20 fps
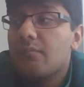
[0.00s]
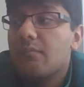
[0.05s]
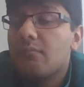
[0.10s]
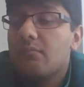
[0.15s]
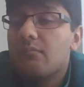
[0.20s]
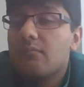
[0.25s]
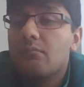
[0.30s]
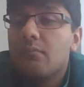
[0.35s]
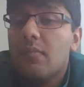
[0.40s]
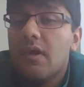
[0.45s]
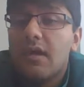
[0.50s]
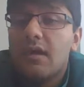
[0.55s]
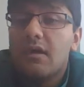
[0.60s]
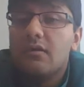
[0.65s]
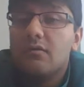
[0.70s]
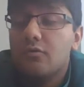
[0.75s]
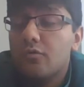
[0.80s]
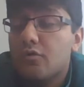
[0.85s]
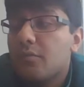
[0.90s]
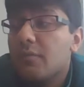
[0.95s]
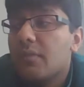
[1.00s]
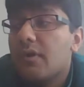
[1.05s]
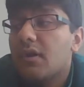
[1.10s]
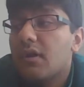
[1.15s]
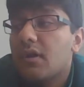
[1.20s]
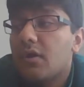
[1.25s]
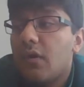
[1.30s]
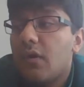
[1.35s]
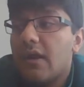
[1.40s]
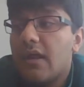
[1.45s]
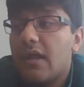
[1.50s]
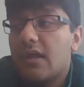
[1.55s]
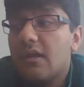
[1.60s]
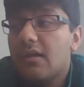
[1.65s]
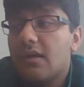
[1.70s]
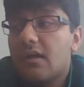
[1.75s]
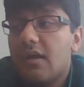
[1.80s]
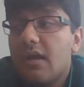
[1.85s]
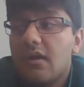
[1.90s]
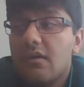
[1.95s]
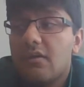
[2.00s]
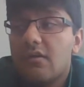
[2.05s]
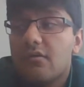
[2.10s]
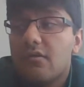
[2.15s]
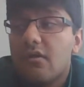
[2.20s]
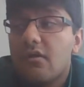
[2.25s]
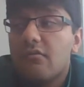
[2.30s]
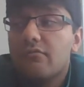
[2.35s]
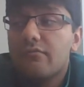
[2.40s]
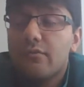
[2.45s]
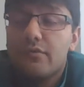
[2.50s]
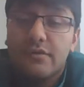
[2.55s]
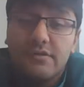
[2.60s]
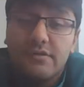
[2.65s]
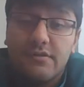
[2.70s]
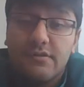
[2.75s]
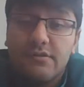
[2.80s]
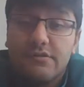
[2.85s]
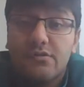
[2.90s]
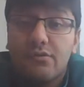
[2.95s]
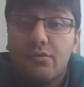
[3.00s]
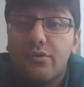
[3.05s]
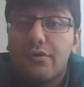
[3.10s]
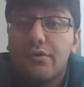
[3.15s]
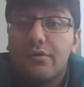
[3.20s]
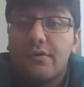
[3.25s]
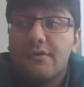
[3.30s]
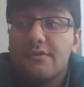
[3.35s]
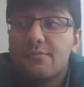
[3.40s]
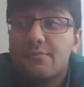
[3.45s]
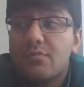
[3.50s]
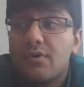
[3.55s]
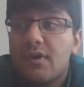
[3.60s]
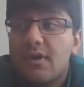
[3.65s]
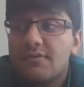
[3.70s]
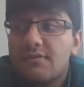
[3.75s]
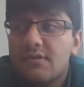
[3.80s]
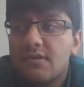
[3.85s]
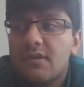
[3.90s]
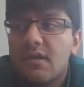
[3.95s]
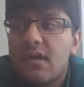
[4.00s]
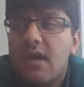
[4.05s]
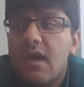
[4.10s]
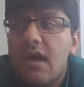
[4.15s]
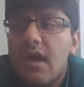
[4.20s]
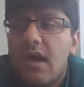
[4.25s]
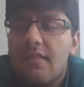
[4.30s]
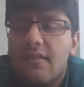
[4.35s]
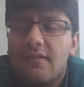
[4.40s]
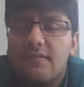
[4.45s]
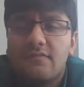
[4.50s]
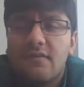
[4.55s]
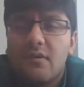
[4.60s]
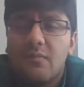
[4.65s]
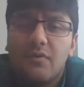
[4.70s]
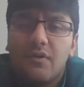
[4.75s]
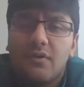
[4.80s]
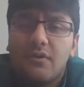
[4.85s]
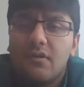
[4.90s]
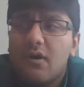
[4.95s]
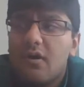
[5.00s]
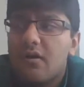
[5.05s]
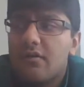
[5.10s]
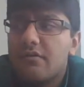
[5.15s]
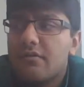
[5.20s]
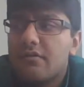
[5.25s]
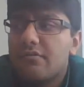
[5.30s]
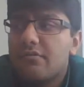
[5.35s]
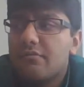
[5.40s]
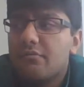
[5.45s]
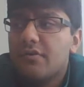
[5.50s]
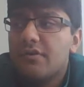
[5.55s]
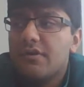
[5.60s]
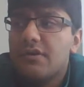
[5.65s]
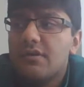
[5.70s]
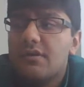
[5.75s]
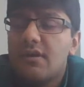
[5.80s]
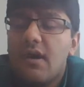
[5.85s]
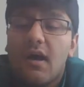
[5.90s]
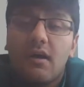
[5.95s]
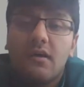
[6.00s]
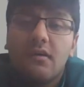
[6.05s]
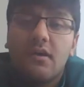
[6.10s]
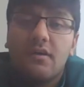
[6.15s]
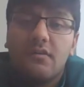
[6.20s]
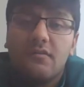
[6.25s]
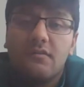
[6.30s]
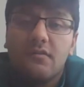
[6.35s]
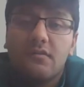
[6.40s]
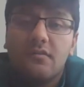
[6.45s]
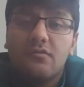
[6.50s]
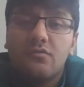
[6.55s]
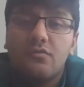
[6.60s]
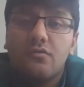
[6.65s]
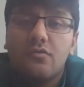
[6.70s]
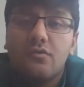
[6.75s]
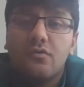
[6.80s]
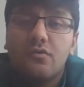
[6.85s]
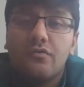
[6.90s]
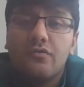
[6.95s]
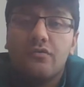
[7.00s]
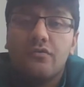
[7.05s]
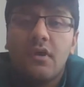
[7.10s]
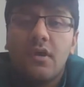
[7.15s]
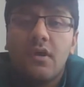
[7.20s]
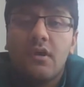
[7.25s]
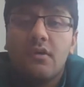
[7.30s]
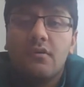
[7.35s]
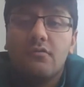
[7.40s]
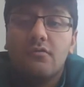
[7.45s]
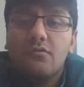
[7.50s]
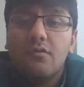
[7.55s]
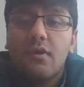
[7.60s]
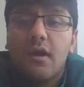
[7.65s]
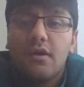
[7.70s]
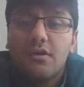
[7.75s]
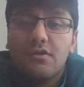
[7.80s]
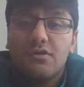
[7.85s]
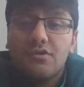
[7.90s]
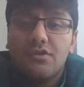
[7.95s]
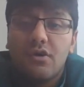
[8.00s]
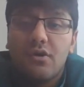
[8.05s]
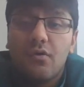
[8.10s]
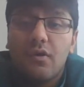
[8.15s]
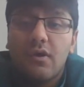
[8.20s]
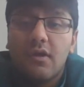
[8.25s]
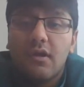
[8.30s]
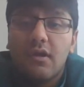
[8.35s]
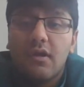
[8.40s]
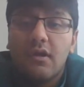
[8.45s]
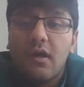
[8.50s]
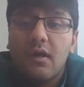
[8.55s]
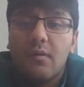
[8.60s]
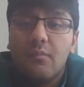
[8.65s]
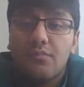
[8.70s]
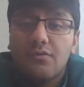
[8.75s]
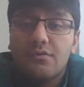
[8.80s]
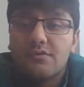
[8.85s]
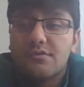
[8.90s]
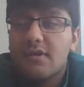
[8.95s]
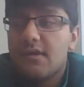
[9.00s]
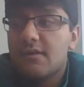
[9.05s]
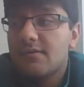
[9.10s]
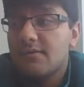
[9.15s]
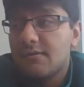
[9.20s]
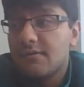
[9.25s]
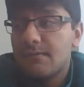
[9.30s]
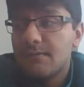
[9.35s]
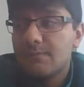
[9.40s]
make glutamine a great indicator of which disorder is present. And that's something the other three diagnostic tools do not show and cannot present.